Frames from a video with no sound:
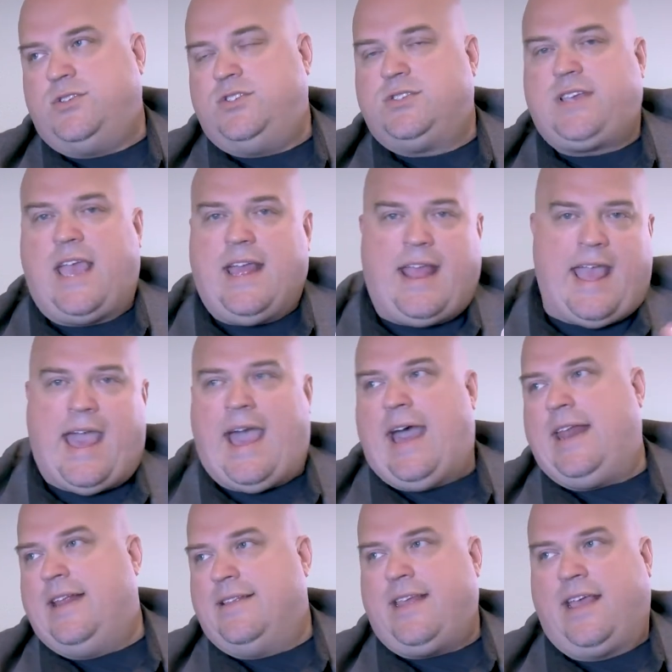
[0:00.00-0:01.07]
You just can't
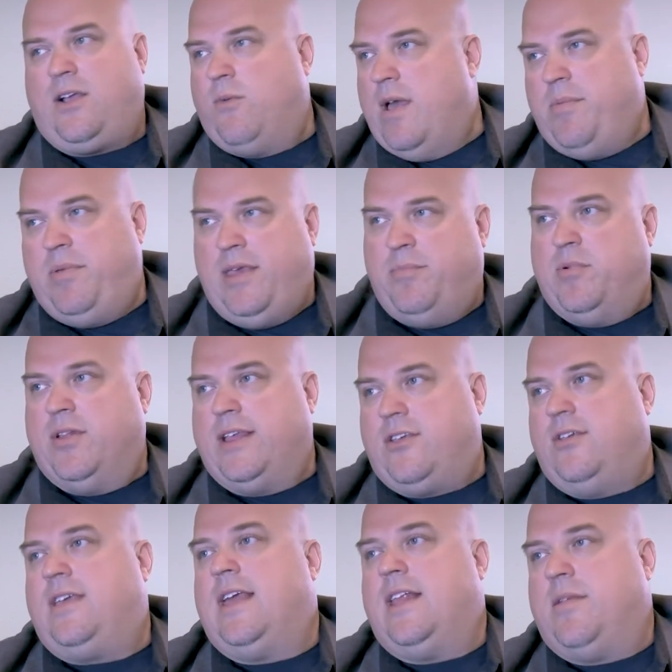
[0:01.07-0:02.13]
add and take away people like
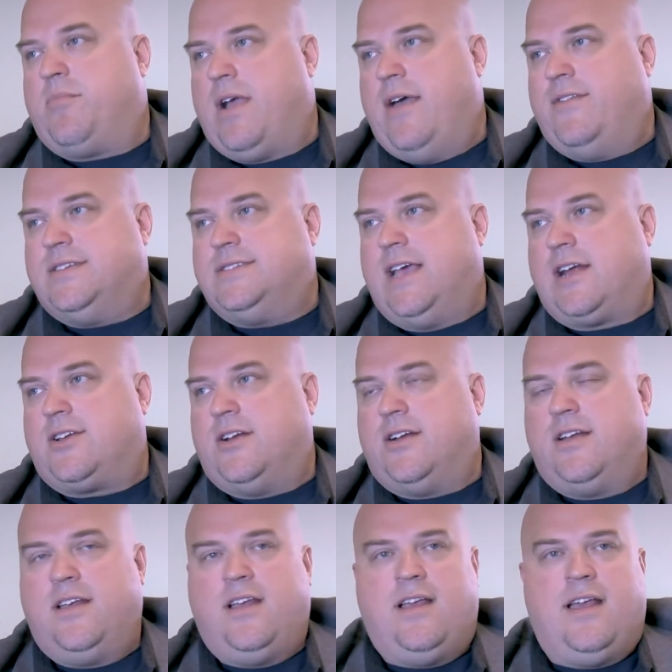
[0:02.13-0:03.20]
you can in the private sector.
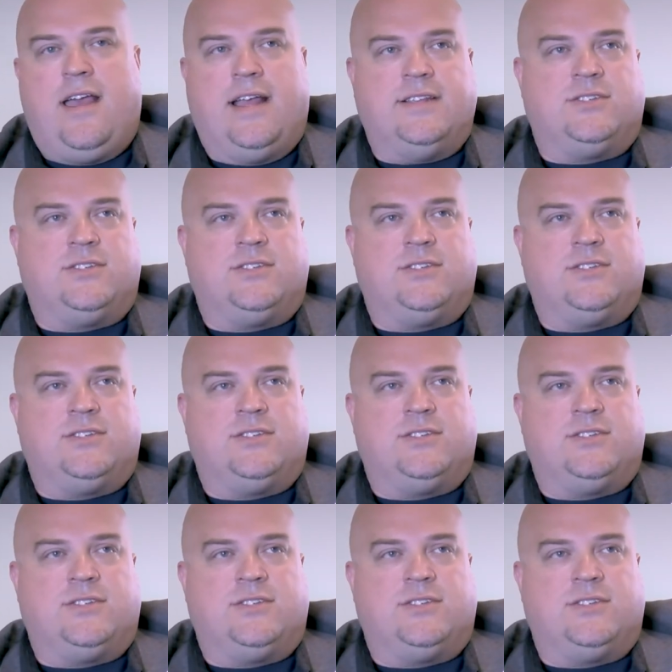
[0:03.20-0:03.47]
Mm -hmm.